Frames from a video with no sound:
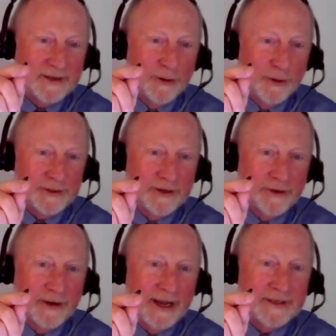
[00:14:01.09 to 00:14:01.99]
course
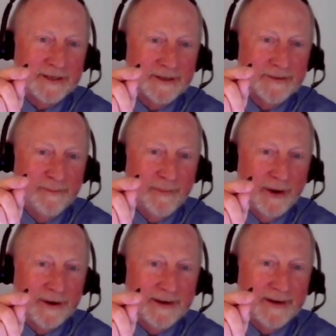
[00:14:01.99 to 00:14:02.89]
correction
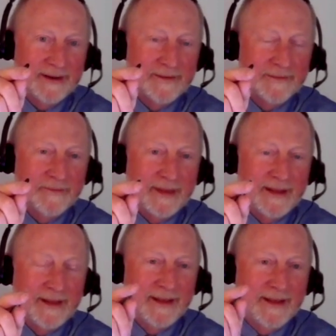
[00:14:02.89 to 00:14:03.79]
burn,
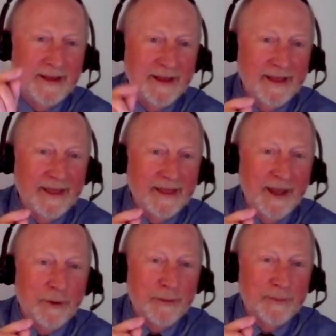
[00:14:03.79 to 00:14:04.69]

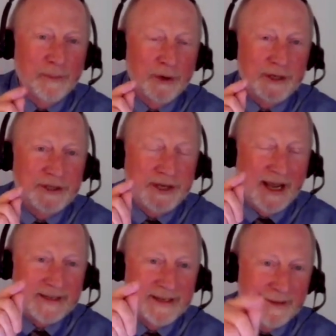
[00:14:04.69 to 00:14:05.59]
they were
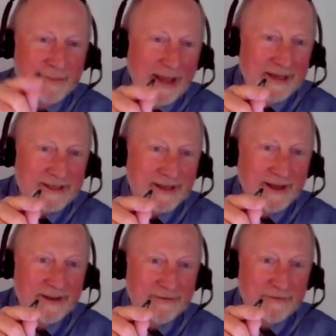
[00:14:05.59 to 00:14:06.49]
projecting based
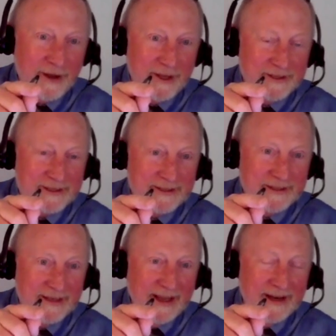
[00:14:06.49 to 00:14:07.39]
on false
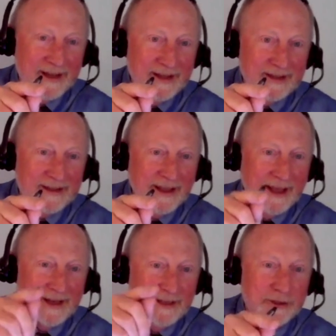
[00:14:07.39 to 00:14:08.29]
data,
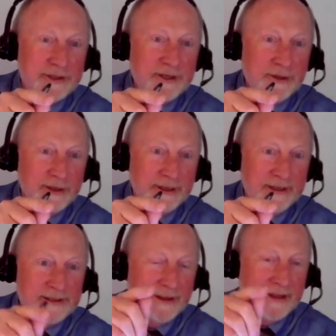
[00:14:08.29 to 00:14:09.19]
and it looked good,
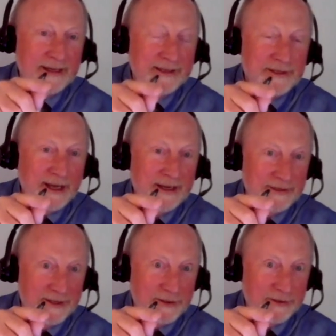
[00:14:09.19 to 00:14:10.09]
so they didn't
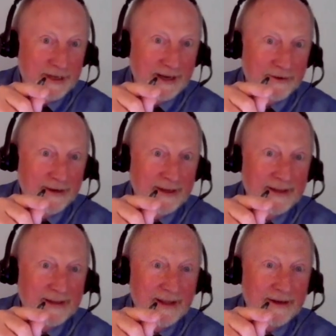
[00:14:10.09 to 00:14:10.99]
change the
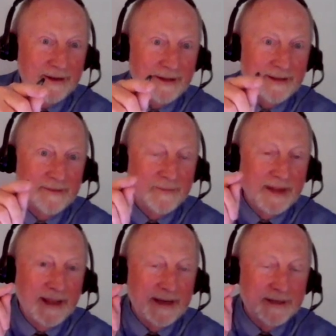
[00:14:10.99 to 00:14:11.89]
trajectory at all.
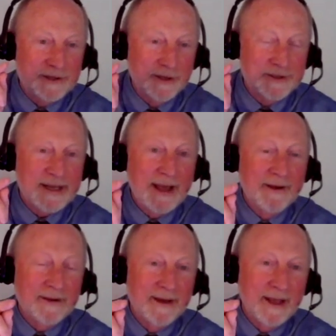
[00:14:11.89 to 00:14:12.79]
And it turns
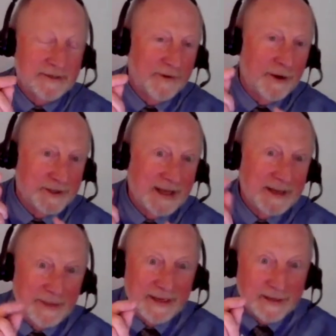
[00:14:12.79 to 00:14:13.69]
out, as far as
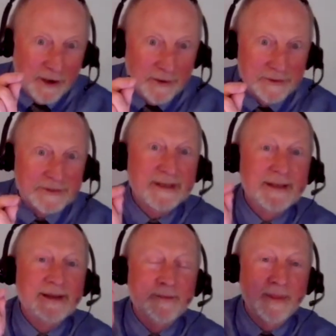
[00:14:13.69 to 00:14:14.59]
anybody knows,
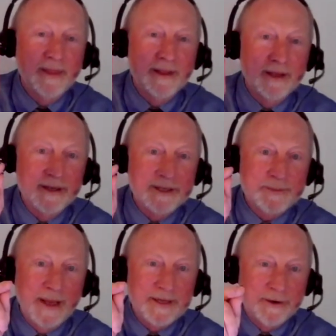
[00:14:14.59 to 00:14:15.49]
the
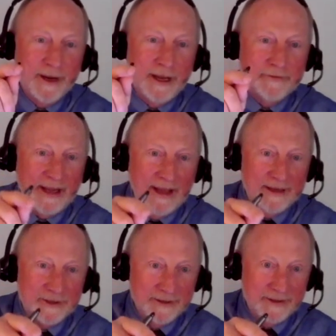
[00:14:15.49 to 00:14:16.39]
spacecraft
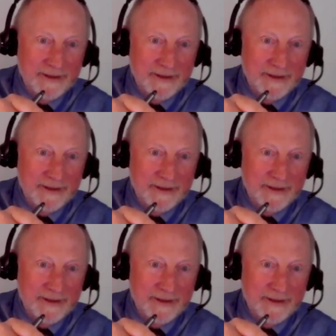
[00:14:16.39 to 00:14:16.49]
entered